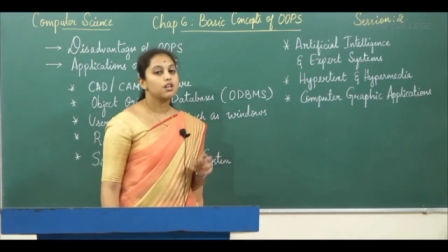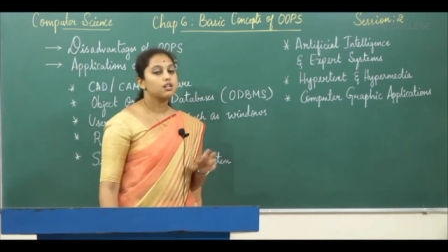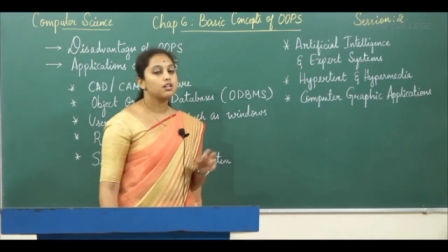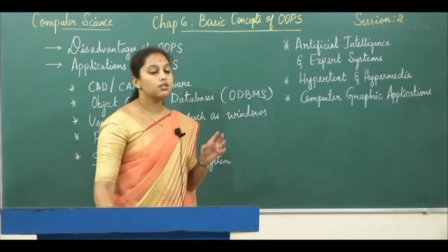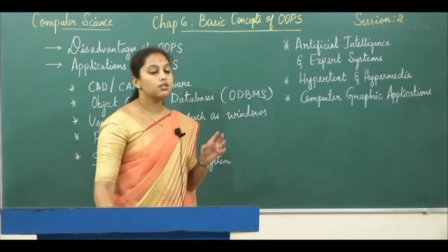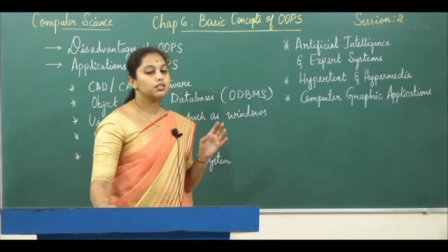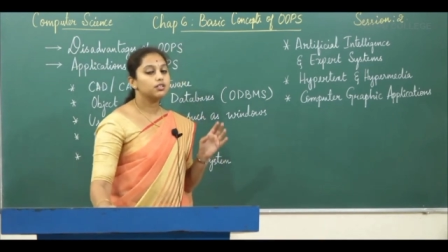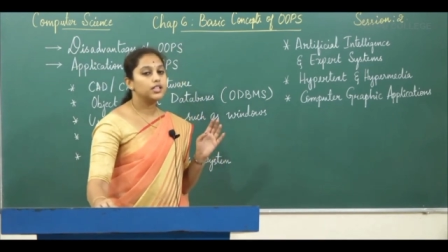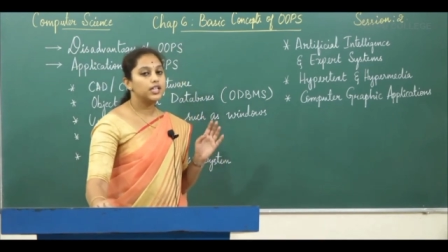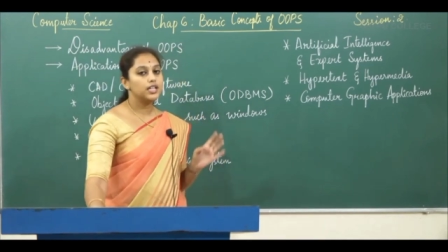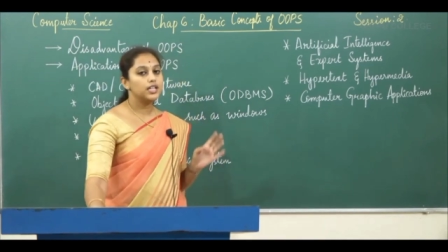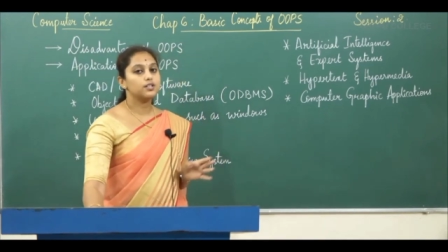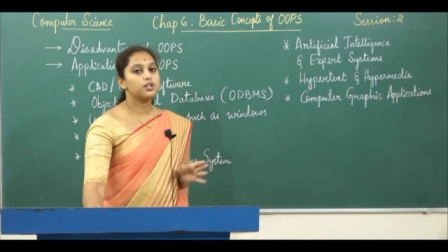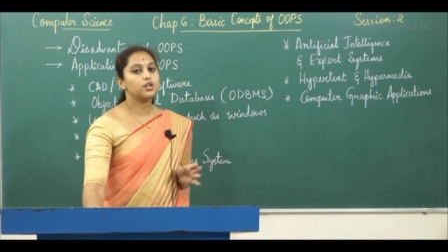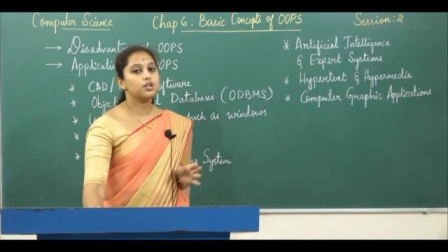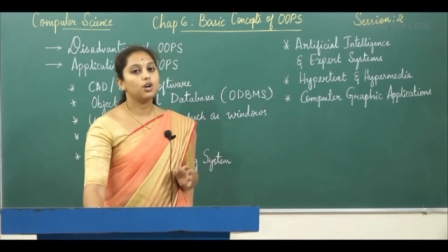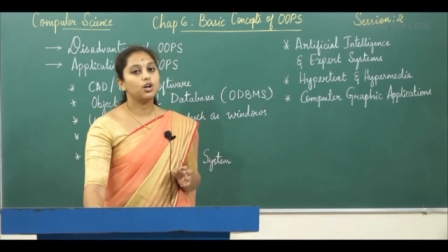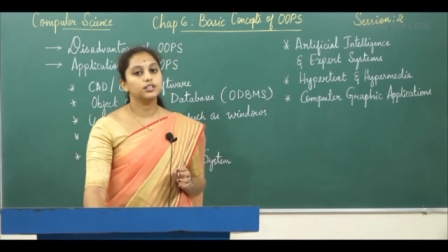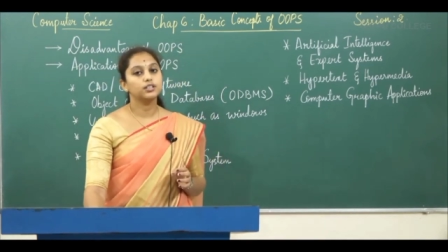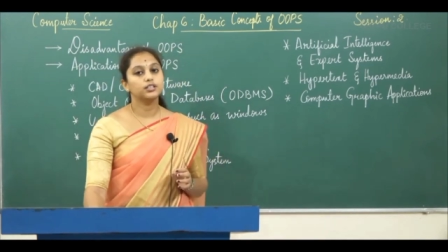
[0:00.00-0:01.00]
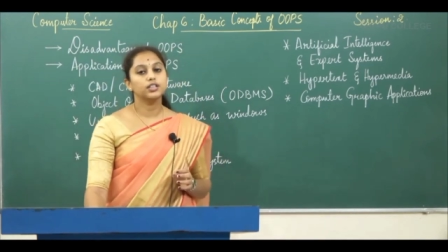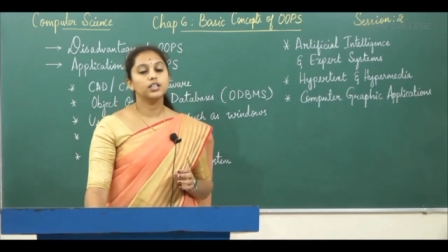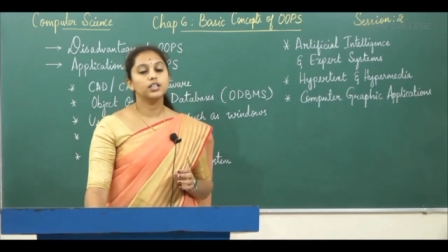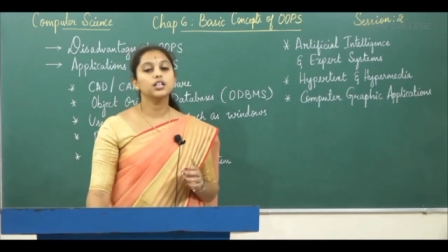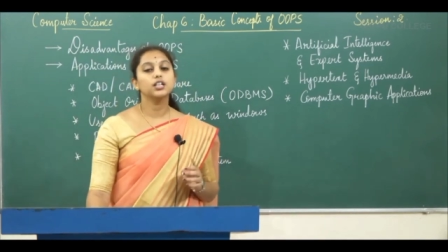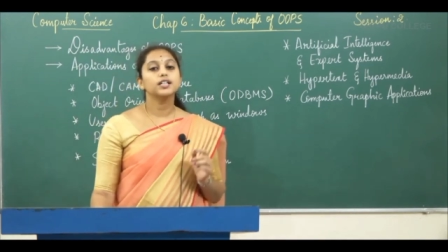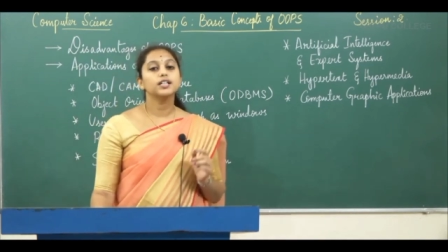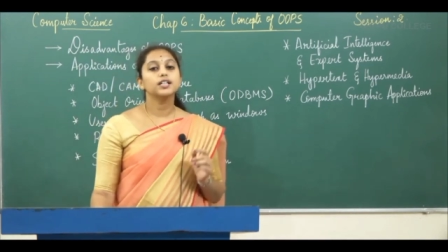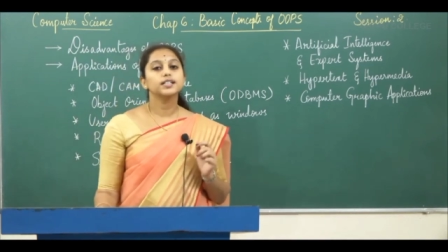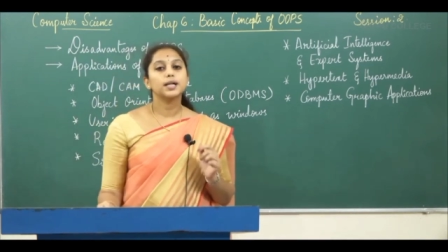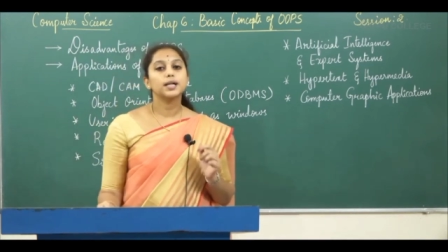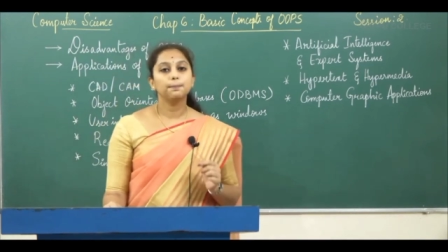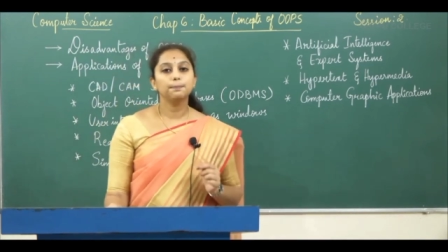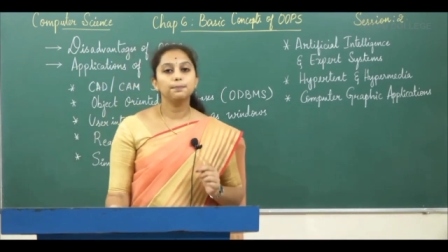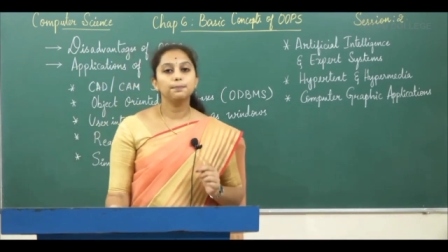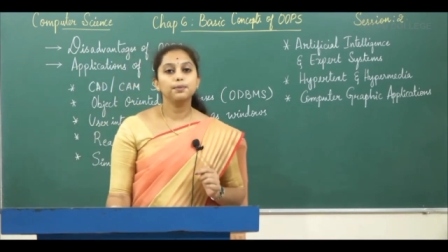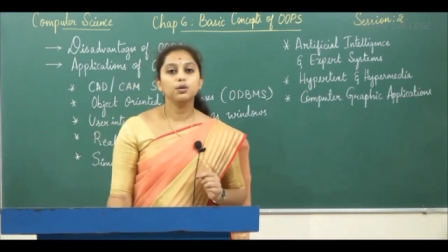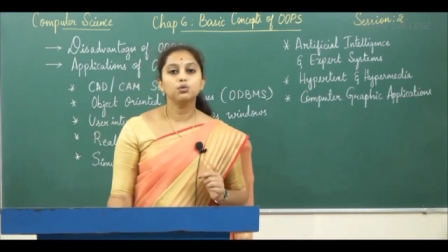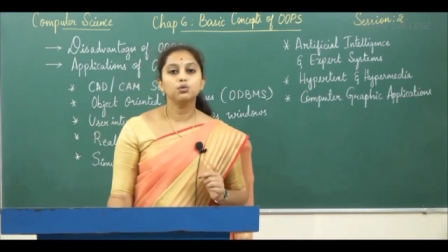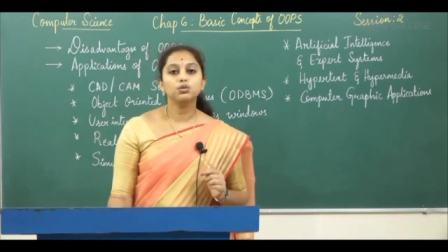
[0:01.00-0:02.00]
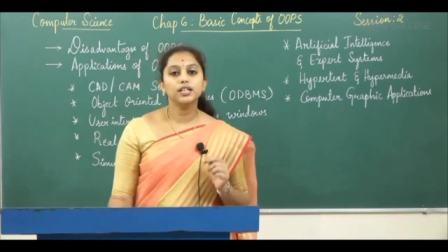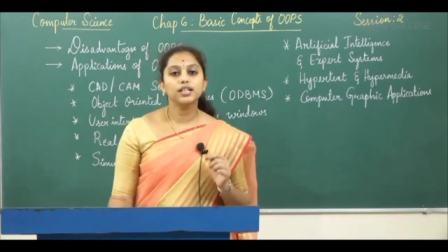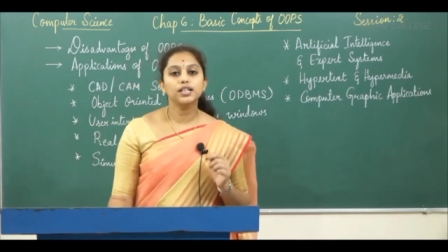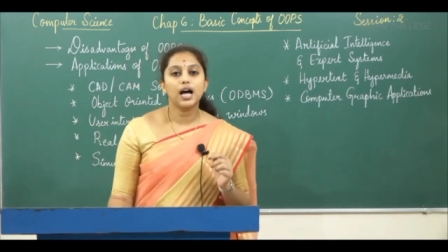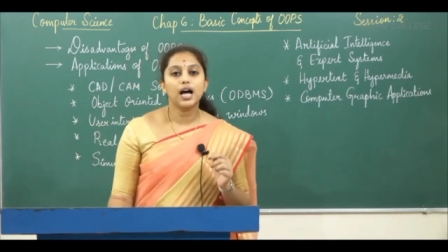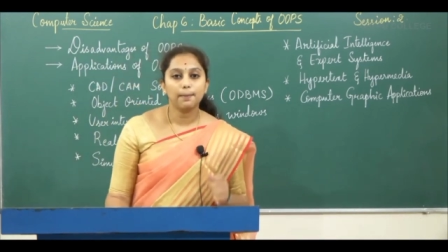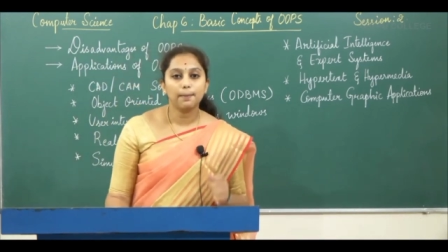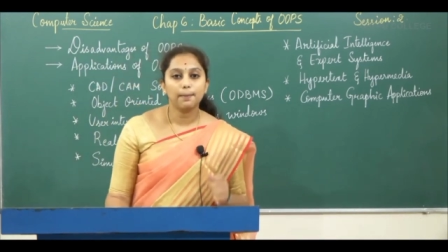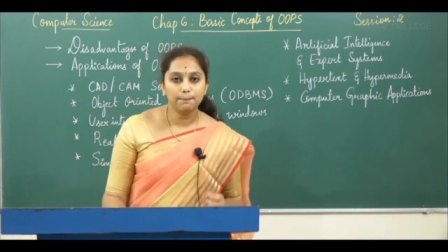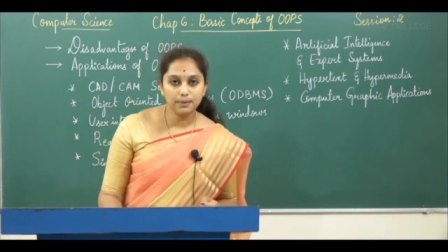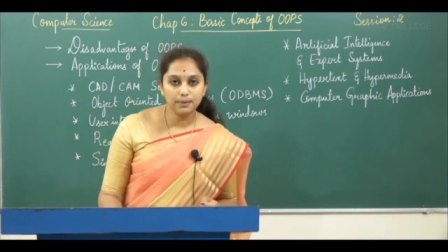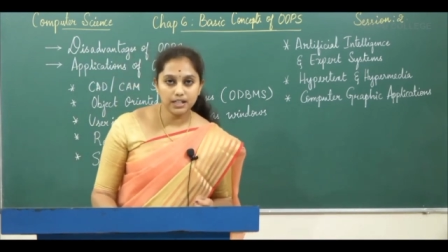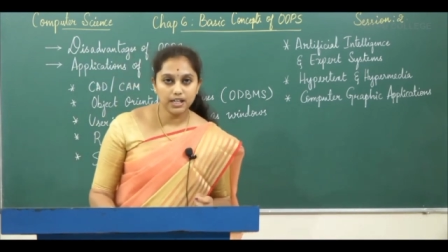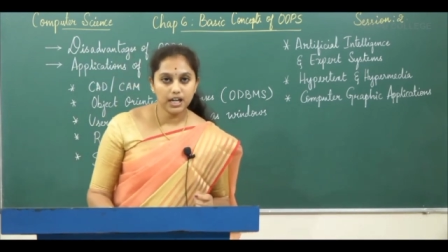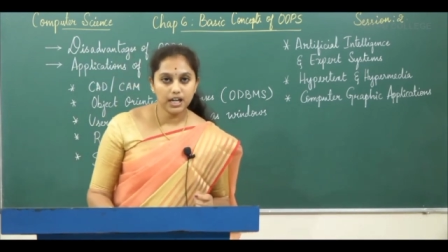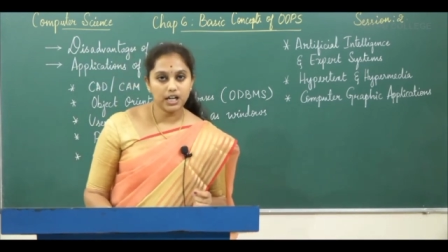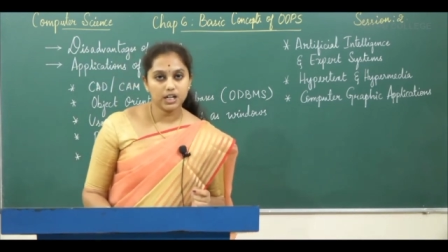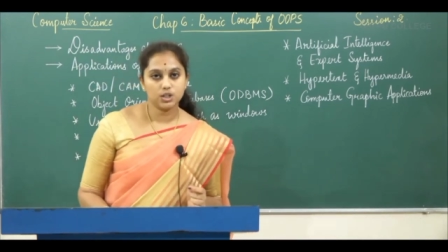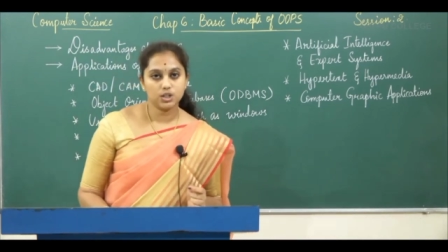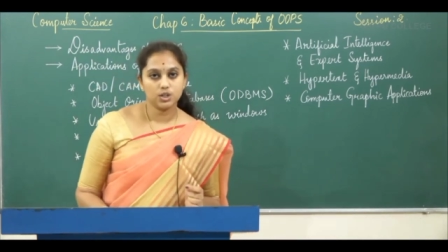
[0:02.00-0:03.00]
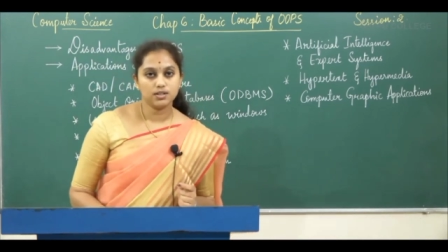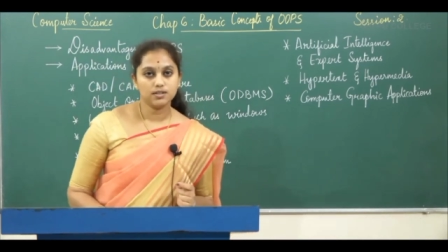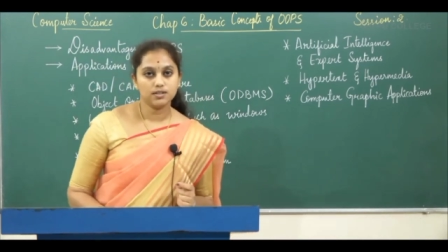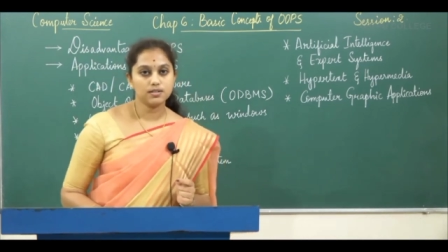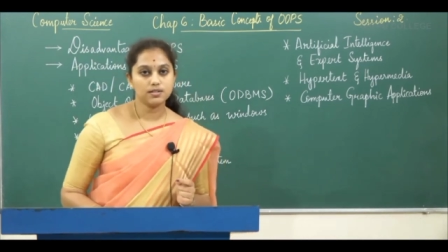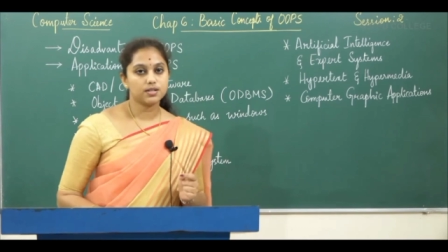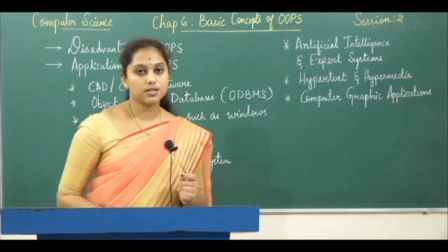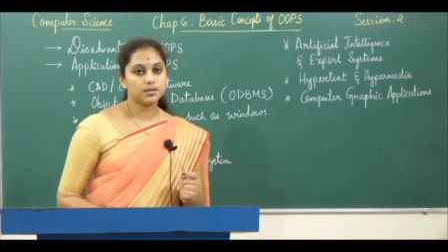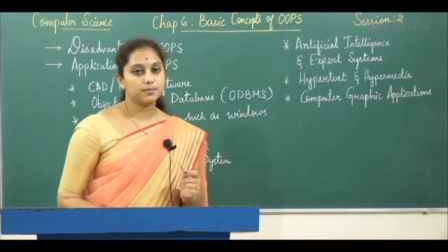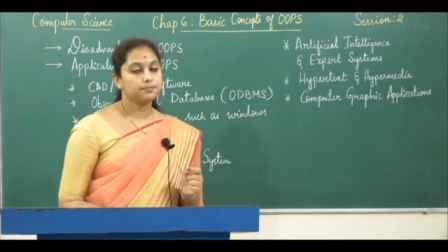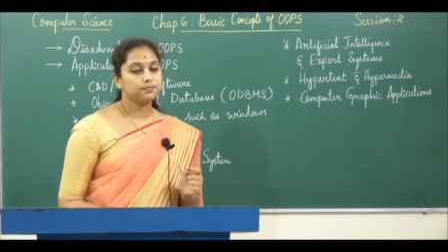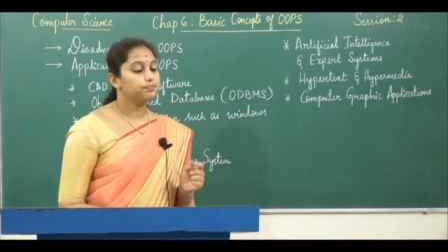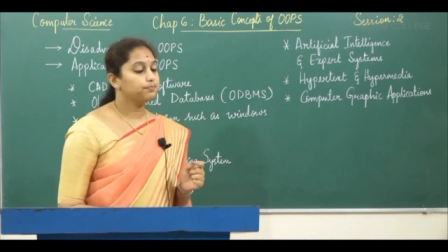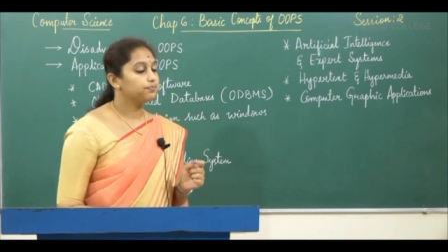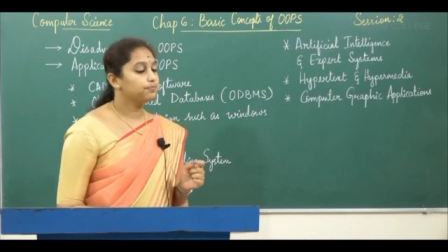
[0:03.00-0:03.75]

So these are all the computer applications